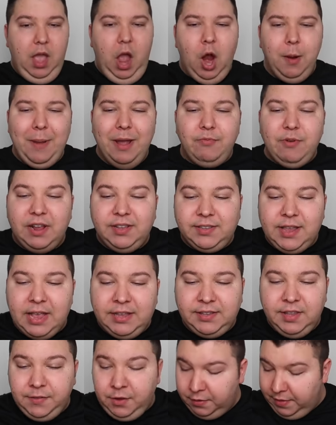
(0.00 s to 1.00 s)
Are my rice
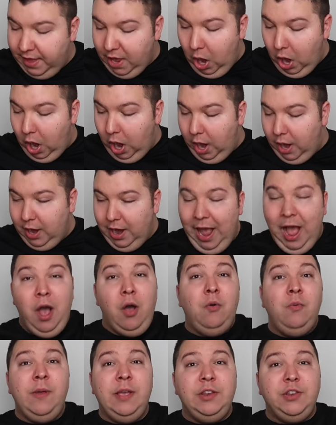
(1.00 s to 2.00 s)
cakes in there? They are.
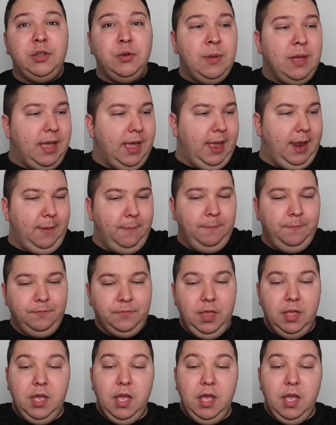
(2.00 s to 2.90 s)
How are we doing?